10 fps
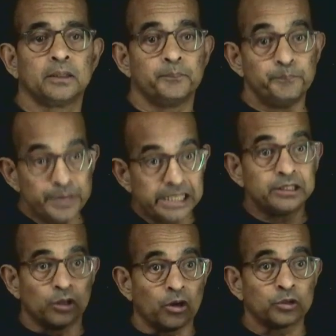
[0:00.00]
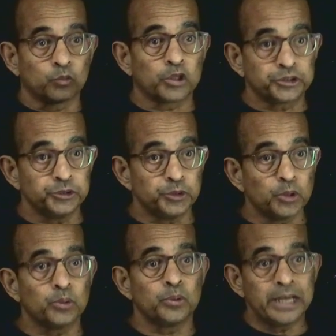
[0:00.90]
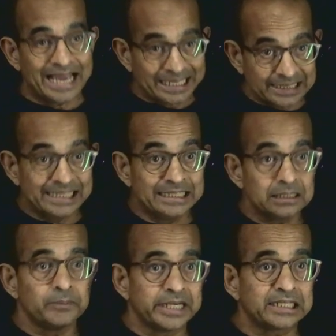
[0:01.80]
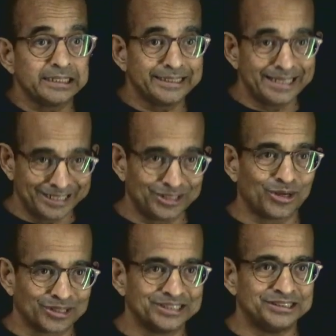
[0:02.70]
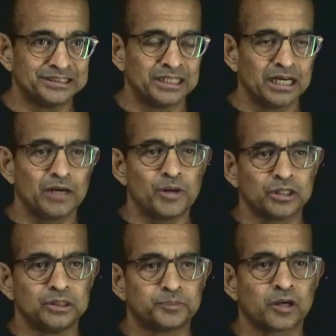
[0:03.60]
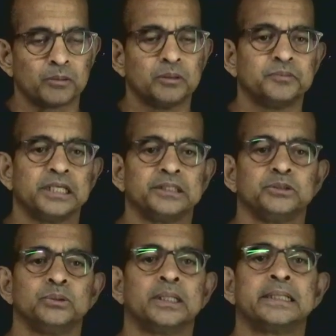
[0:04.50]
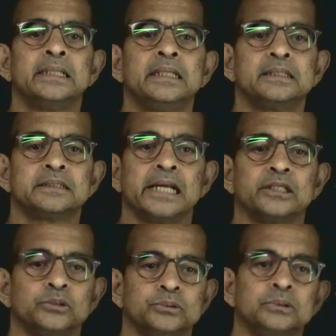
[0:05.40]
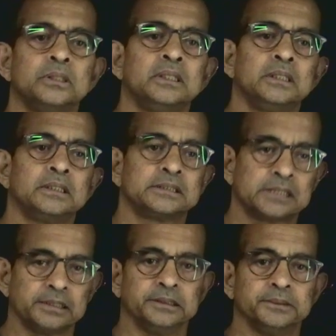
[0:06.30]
build on what you know and incrementally gain knowledge about the problem that you are trying to study.